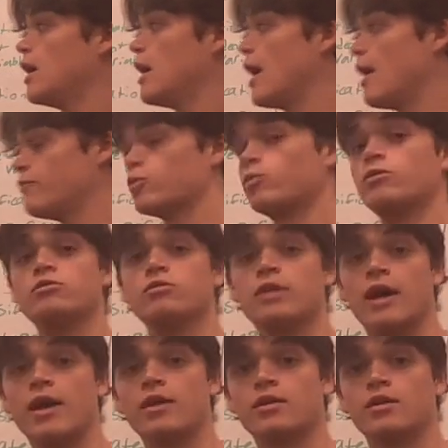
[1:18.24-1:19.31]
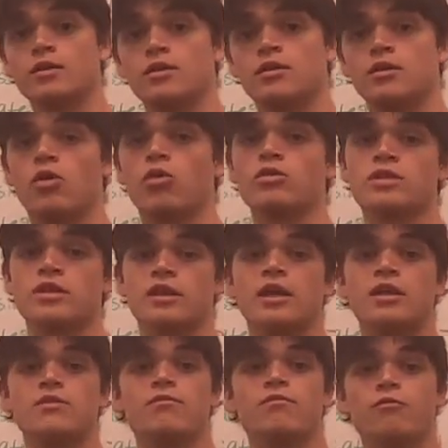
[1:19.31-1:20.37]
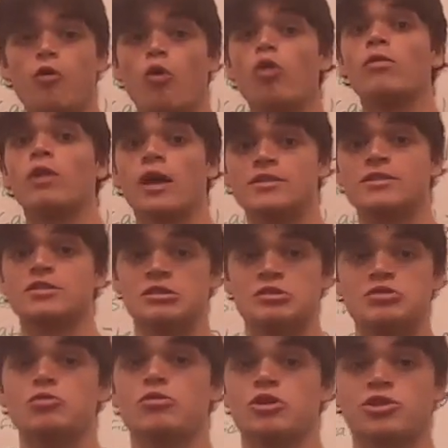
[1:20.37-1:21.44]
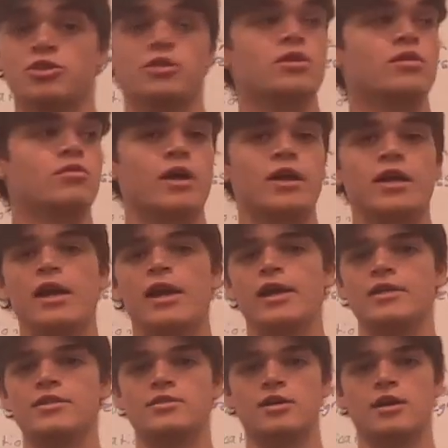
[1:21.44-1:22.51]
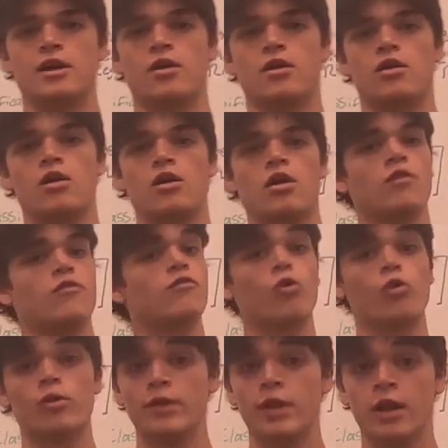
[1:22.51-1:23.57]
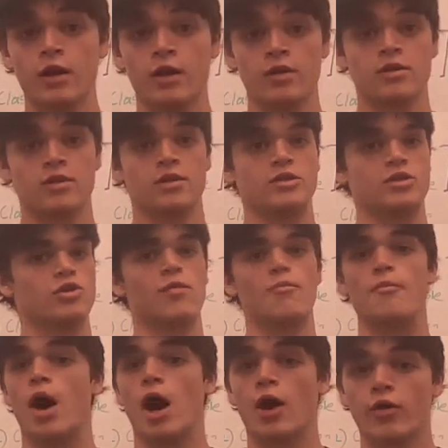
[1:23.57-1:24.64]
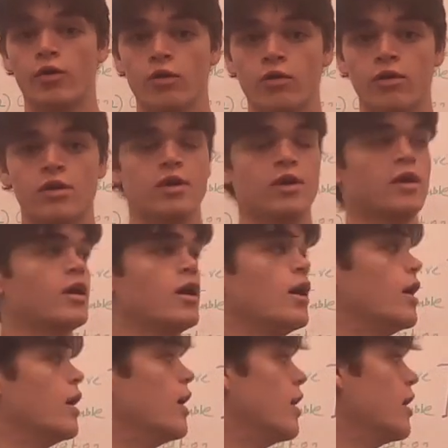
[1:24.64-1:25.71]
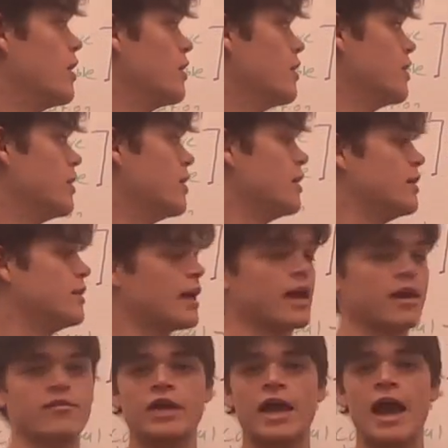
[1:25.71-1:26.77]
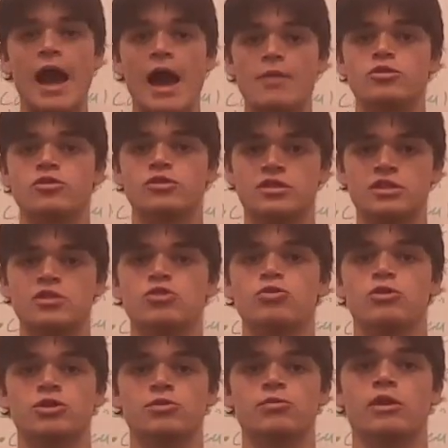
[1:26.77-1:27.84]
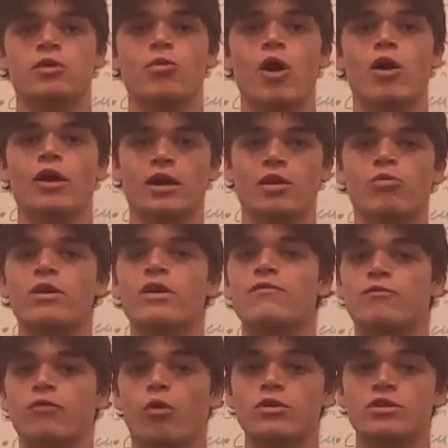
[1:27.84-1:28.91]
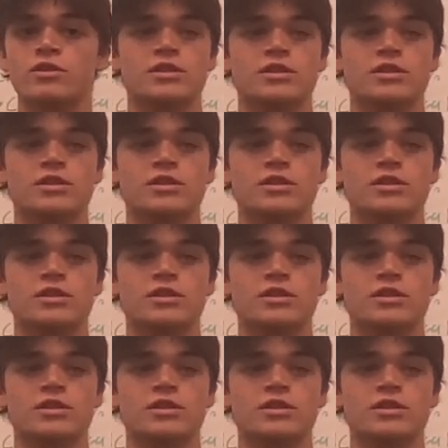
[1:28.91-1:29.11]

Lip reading: After we do that, the goal is to then formalize this intuition, right? Is there a formula? Is there a model that kind of captures this intuition really well and kind of reinforces